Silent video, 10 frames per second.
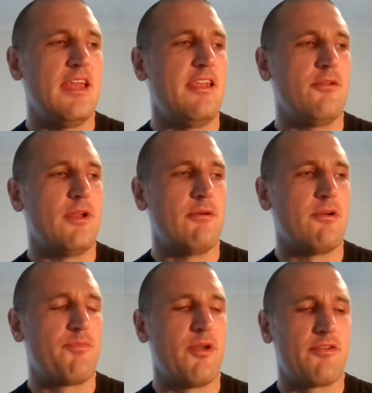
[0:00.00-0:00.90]
get into
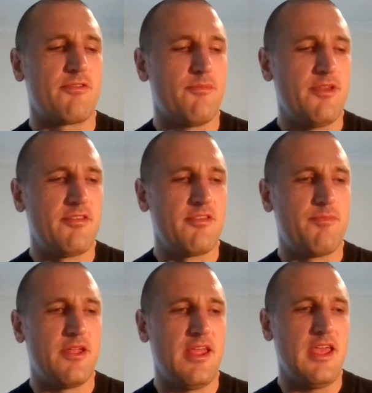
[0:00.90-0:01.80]
anyone's personal business,
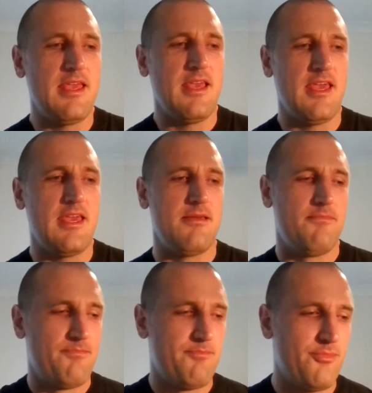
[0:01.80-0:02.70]
but
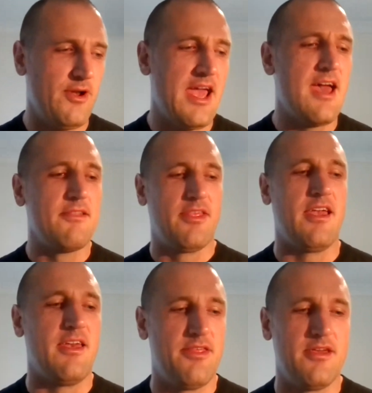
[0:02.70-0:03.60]
he put out
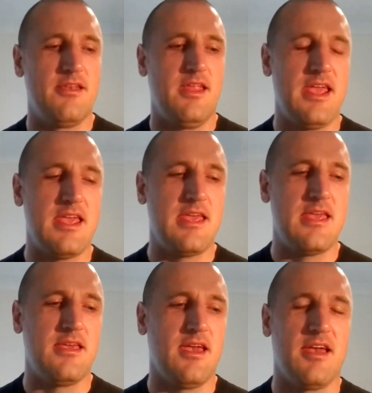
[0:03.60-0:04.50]
there that
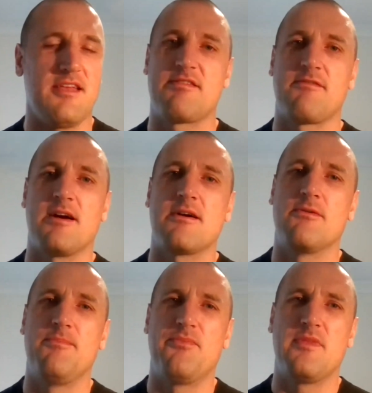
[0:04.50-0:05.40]
he had
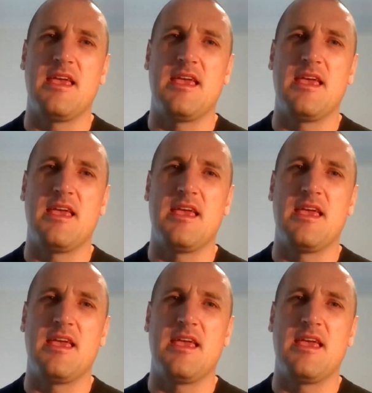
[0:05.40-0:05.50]
struggled.